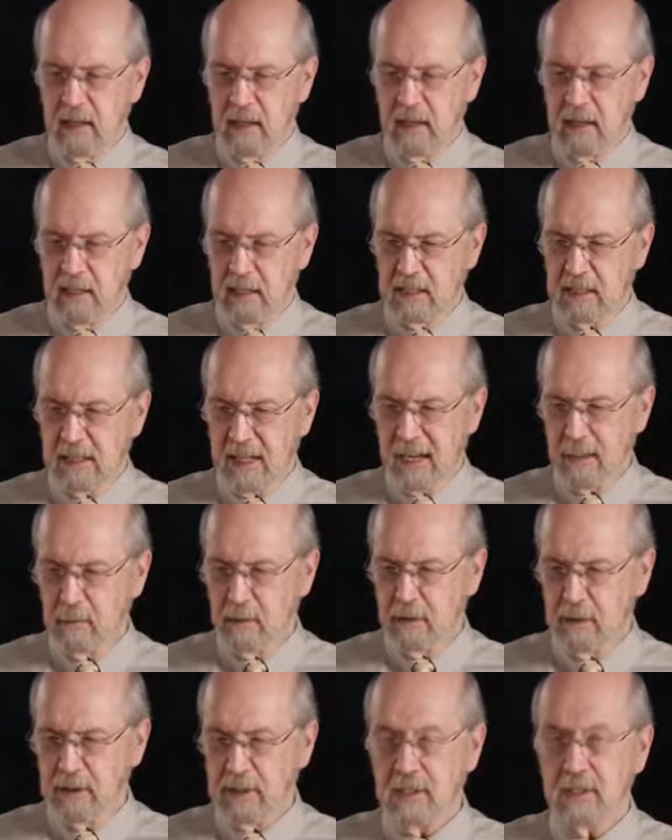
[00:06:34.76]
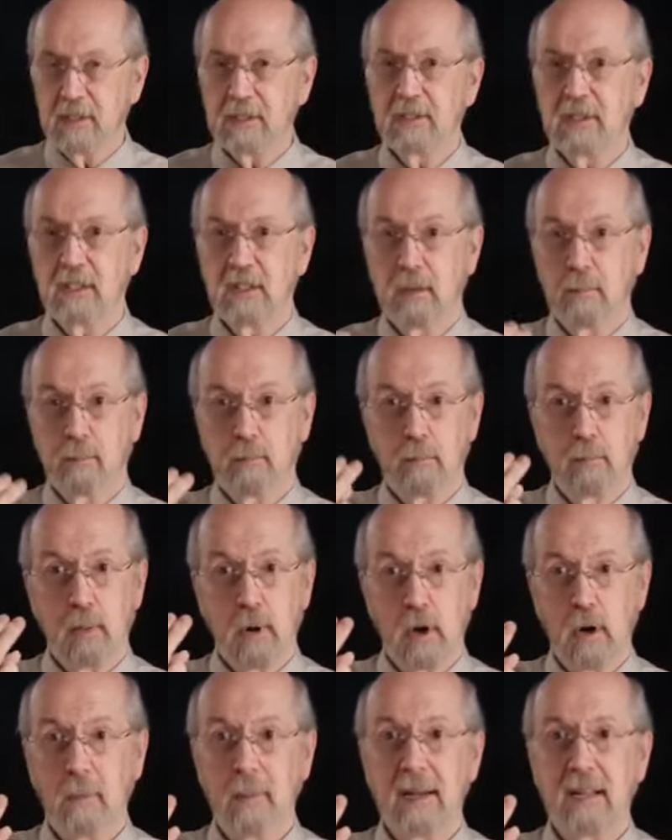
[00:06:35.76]
It establishes the
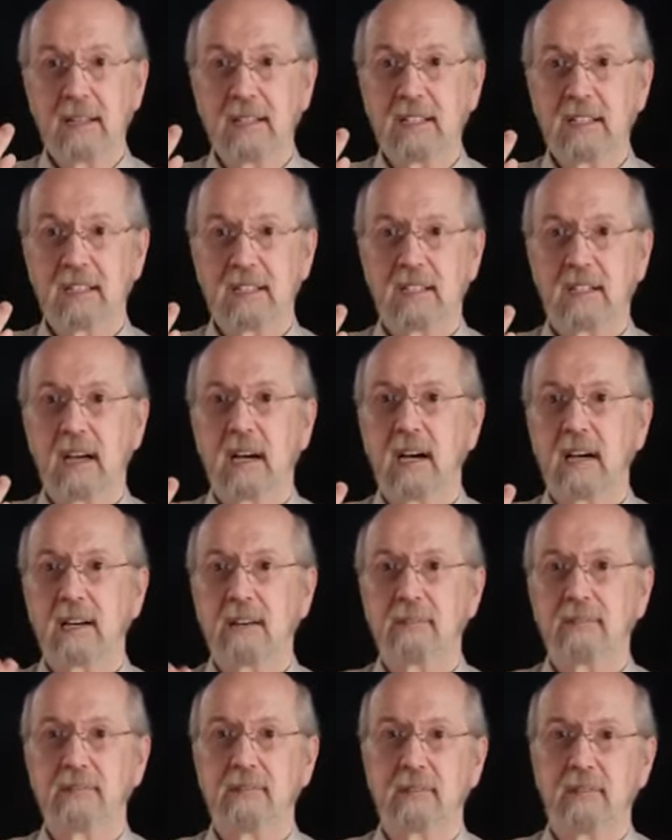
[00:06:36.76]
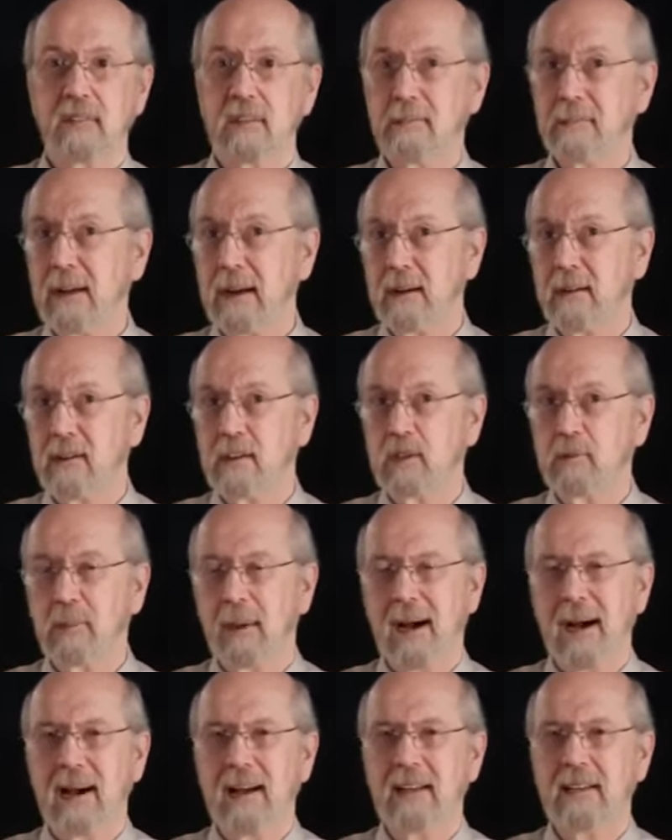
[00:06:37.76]
permanence of the marriage
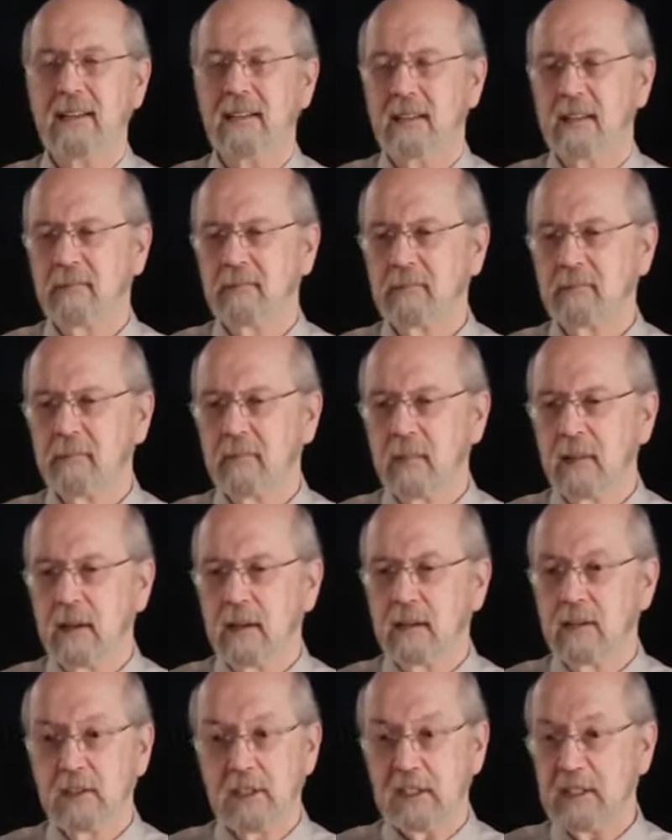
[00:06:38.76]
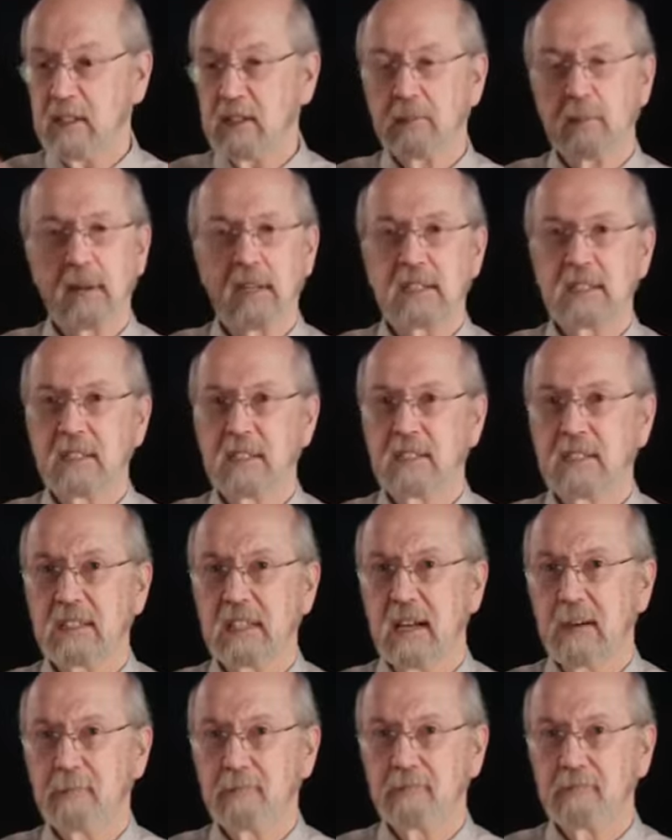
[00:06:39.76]
bond. Jesus picks this
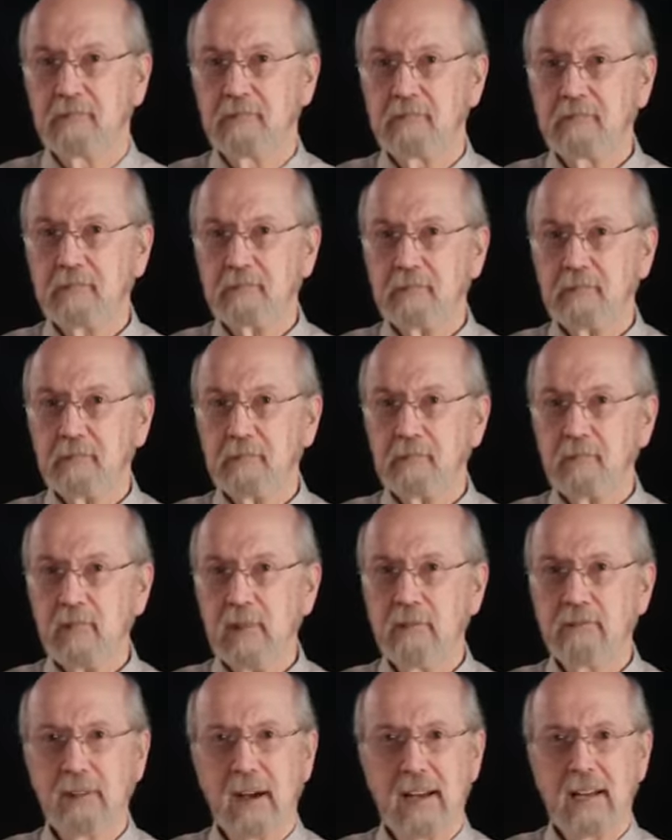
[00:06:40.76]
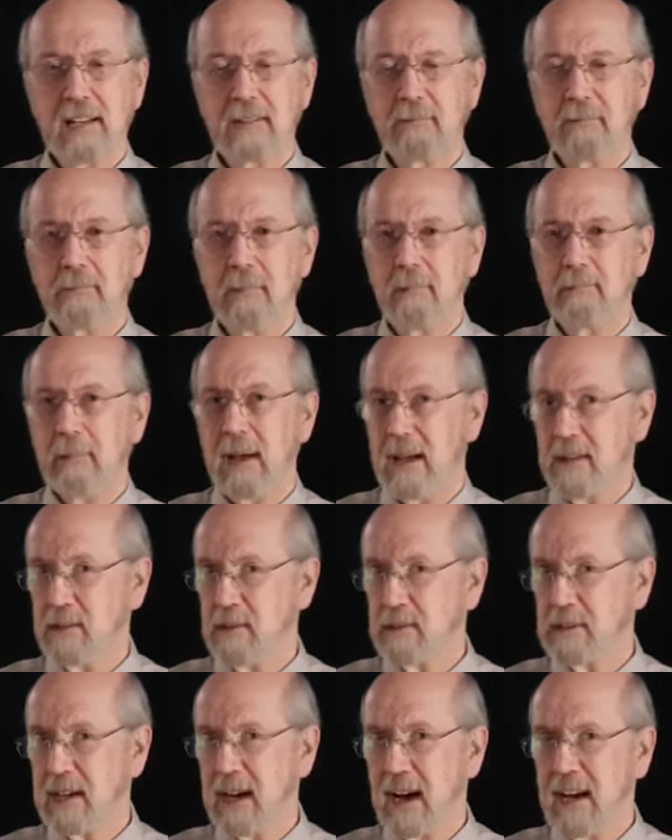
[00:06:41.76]
up. Find it in
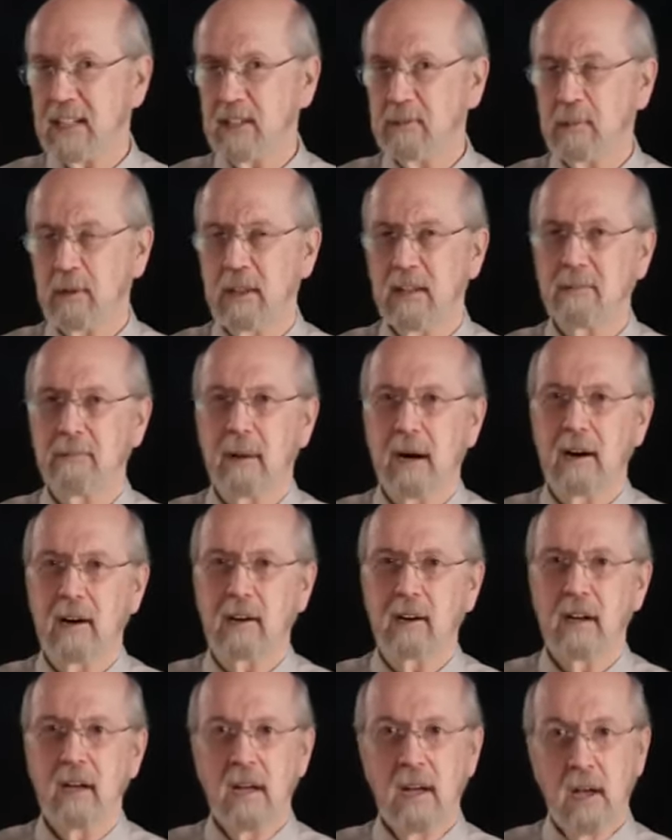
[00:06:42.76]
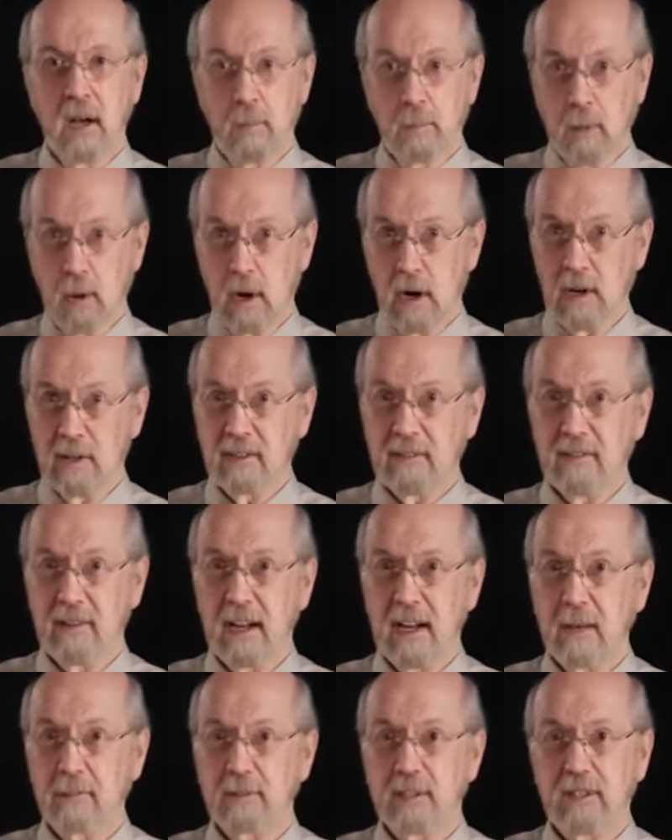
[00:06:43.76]
Matthew's Gospel and Mark. Paul
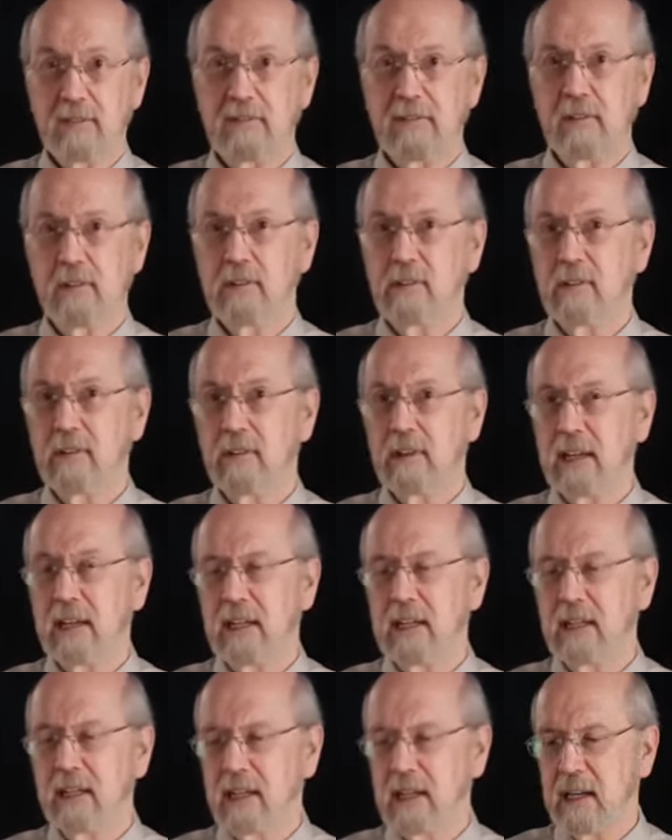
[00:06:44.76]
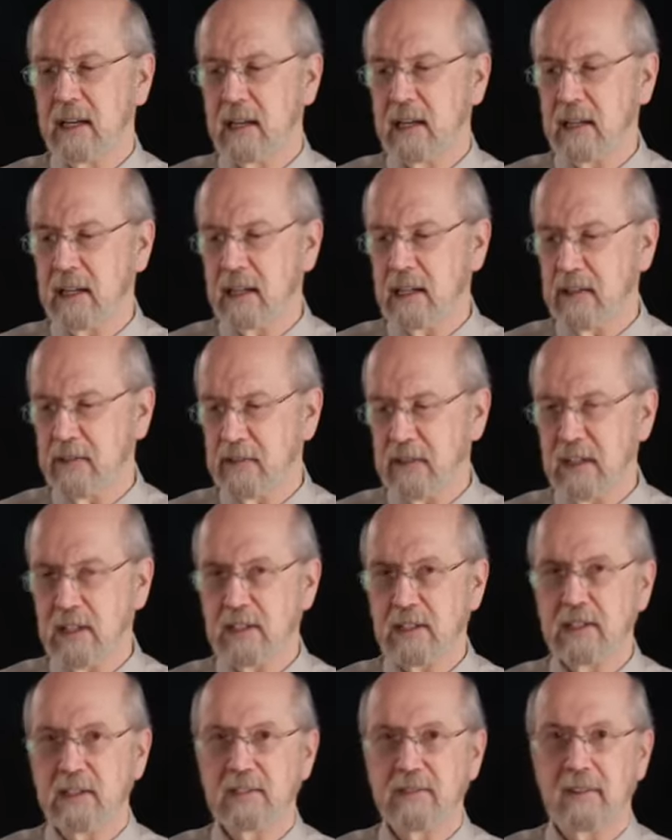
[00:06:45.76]
develops it further in
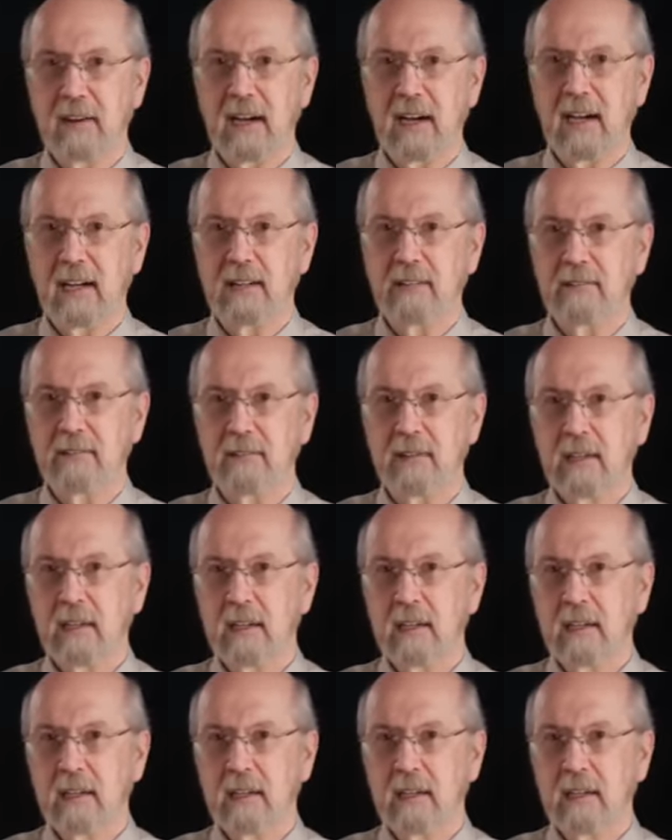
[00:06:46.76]
Ephesians 5.